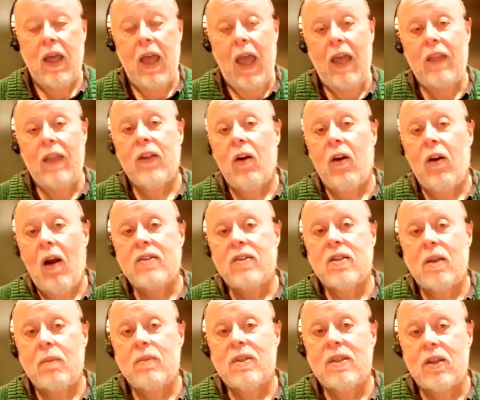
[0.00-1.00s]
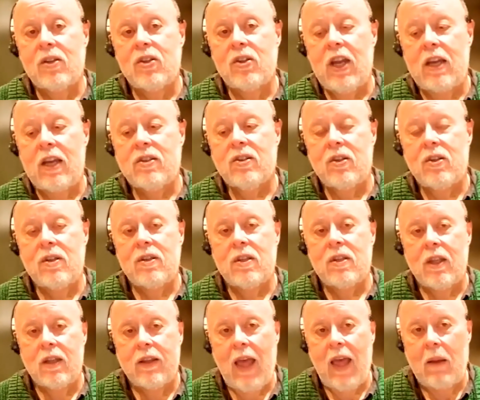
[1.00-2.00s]
And there are some suggestions
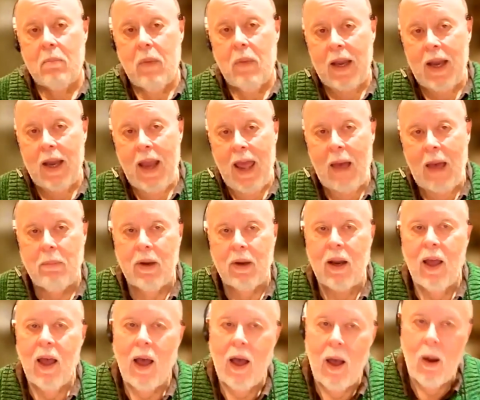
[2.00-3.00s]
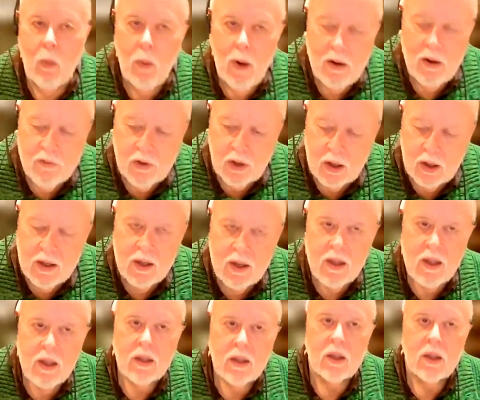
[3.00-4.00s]
that that might happen. However,
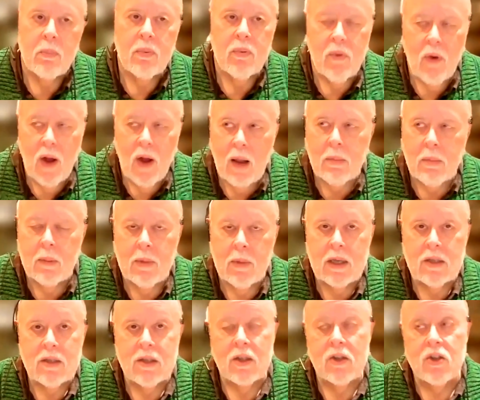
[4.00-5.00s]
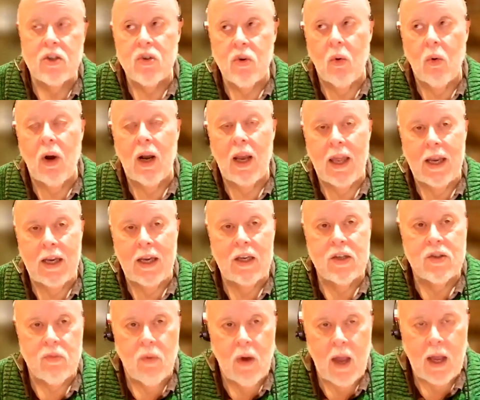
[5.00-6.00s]
the problem is that Shoreline
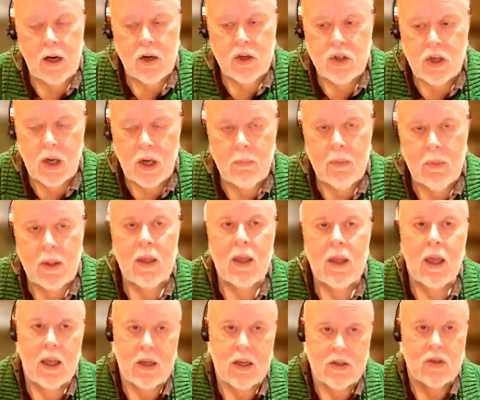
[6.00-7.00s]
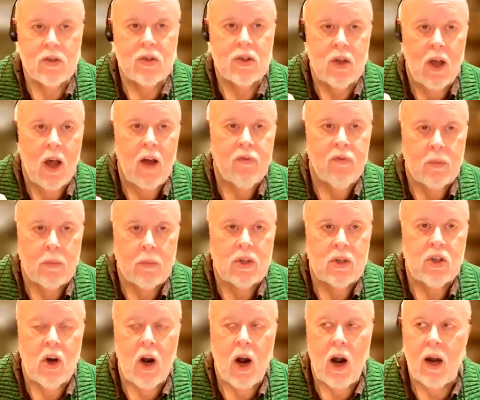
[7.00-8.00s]
East ridership, as you saw from the
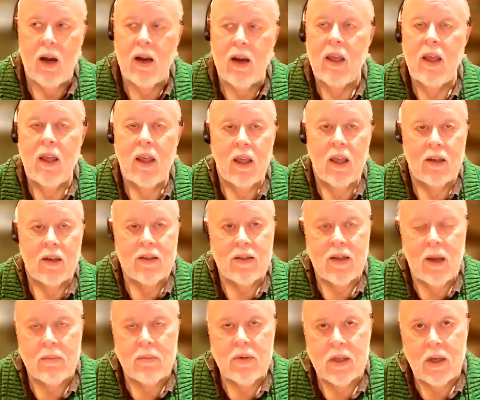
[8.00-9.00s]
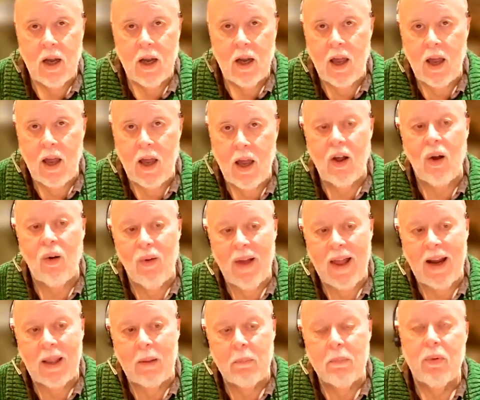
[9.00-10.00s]
chart, is subsidized
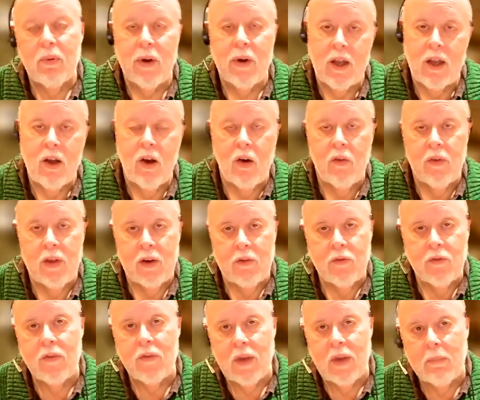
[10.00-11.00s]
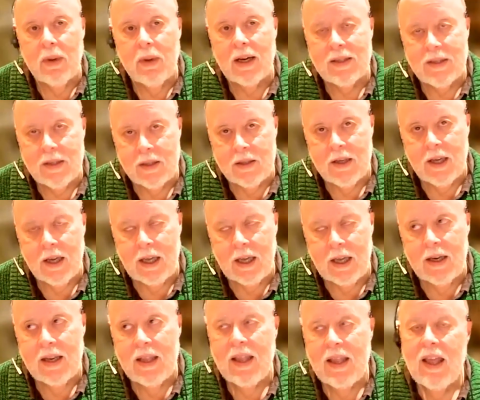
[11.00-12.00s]
already pre-COVID, 50 bucks a ticket,